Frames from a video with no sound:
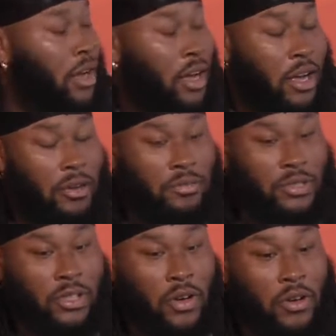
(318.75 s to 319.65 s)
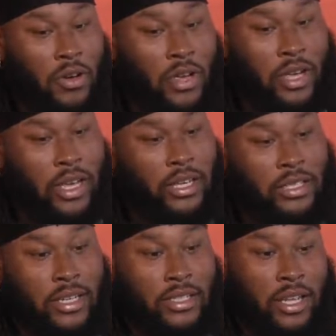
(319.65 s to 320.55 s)
Um, so he
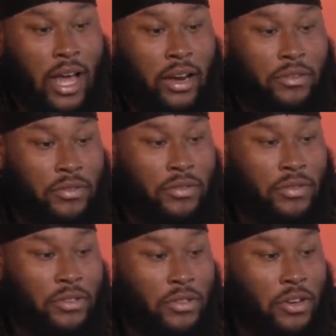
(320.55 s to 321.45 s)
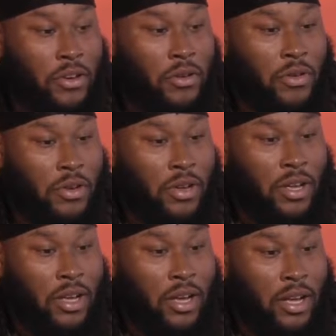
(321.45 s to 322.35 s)
takes a lot of, you know,
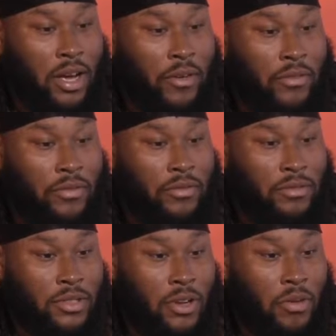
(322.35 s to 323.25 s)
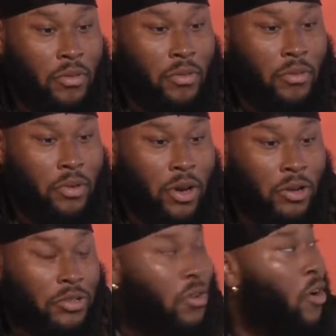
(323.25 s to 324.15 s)
of you know what
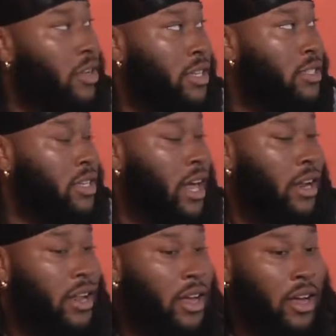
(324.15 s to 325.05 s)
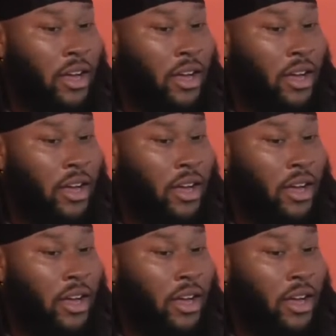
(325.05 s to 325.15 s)
goes wrong. He takes a lot of that.